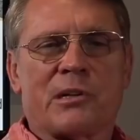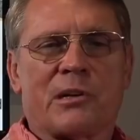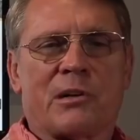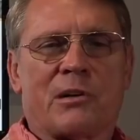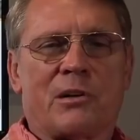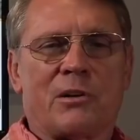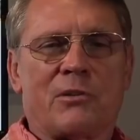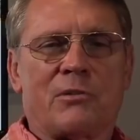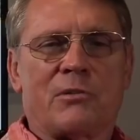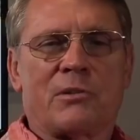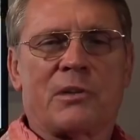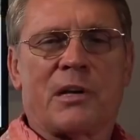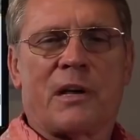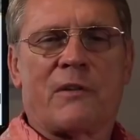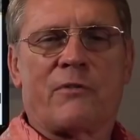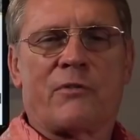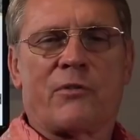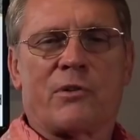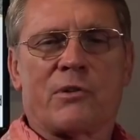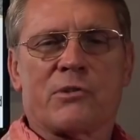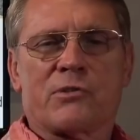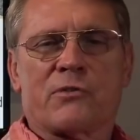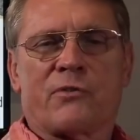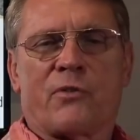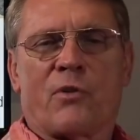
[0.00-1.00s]
include
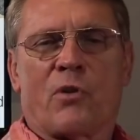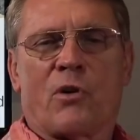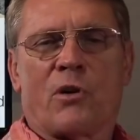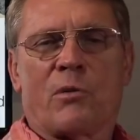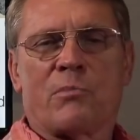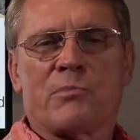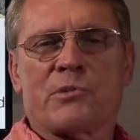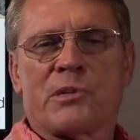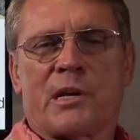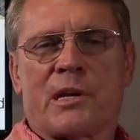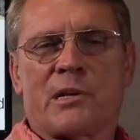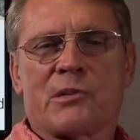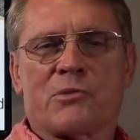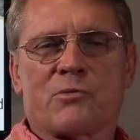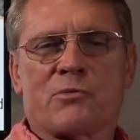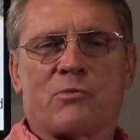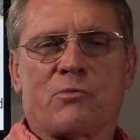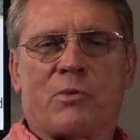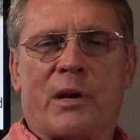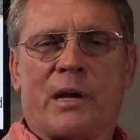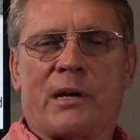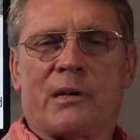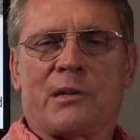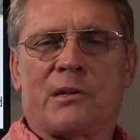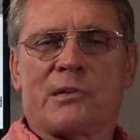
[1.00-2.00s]
diverse forms as
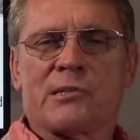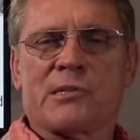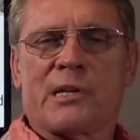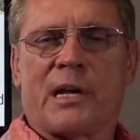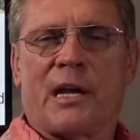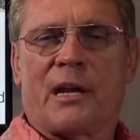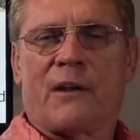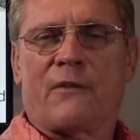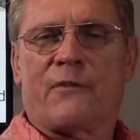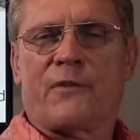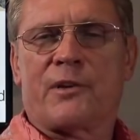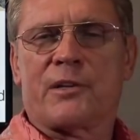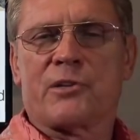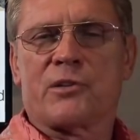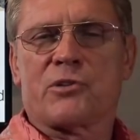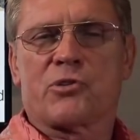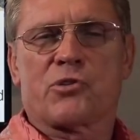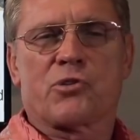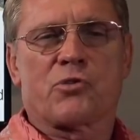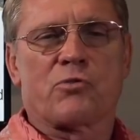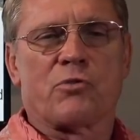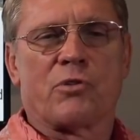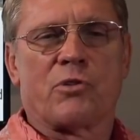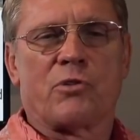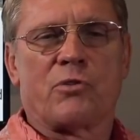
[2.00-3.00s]
whales, elephants,
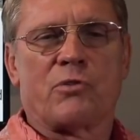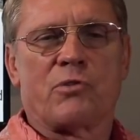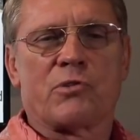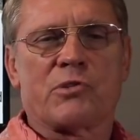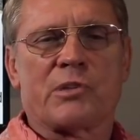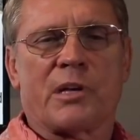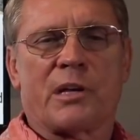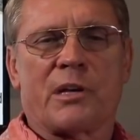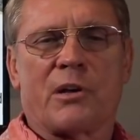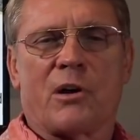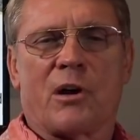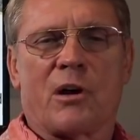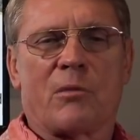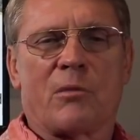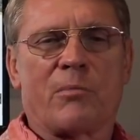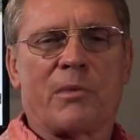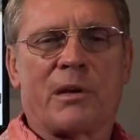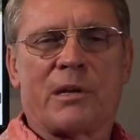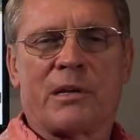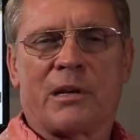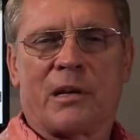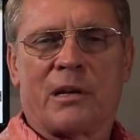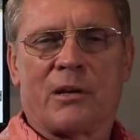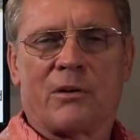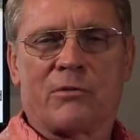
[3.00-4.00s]
shrews, and
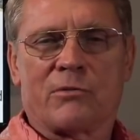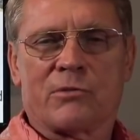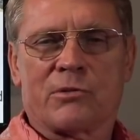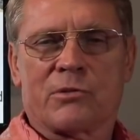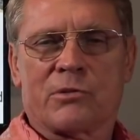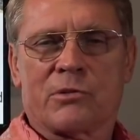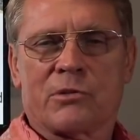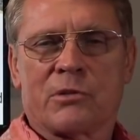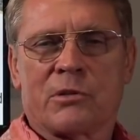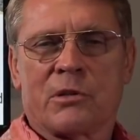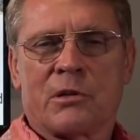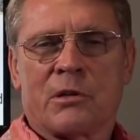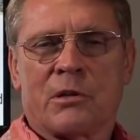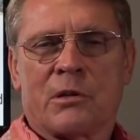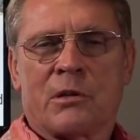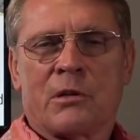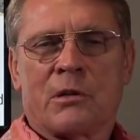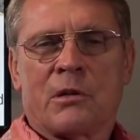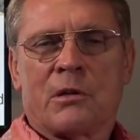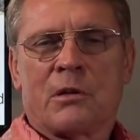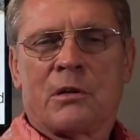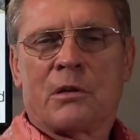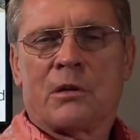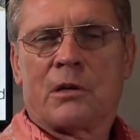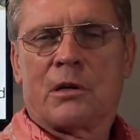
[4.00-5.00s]
armadillos.
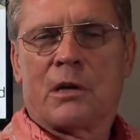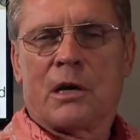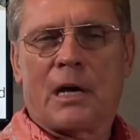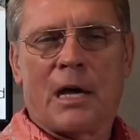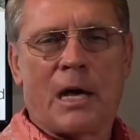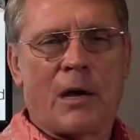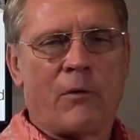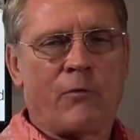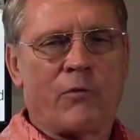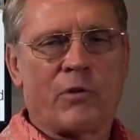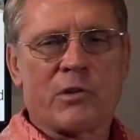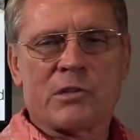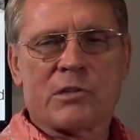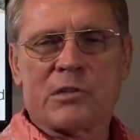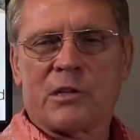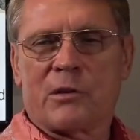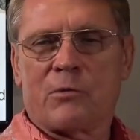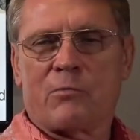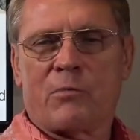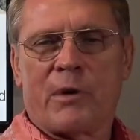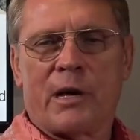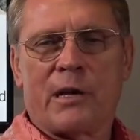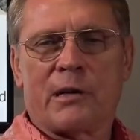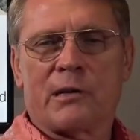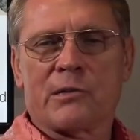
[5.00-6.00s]
Obviously,
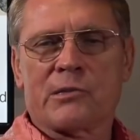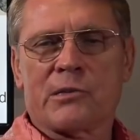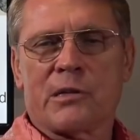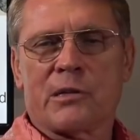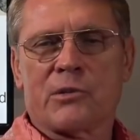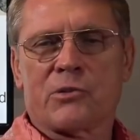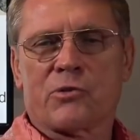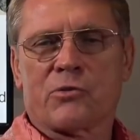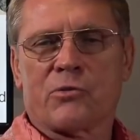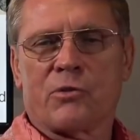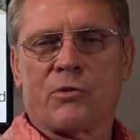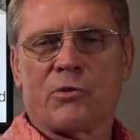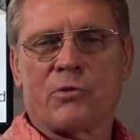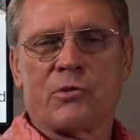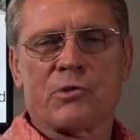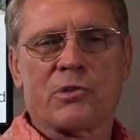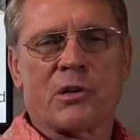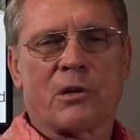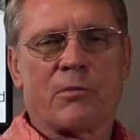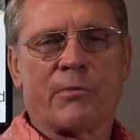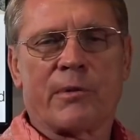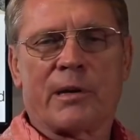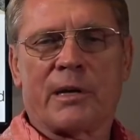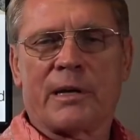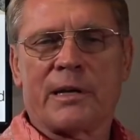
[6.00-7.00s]
whales and shrews
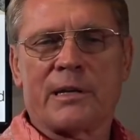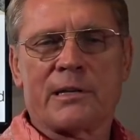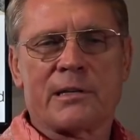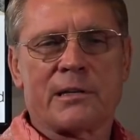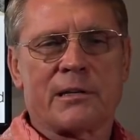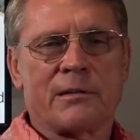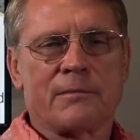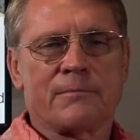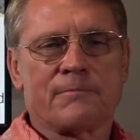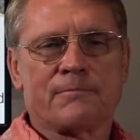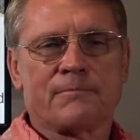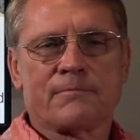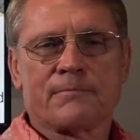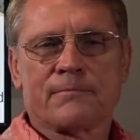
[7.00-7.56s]
are related.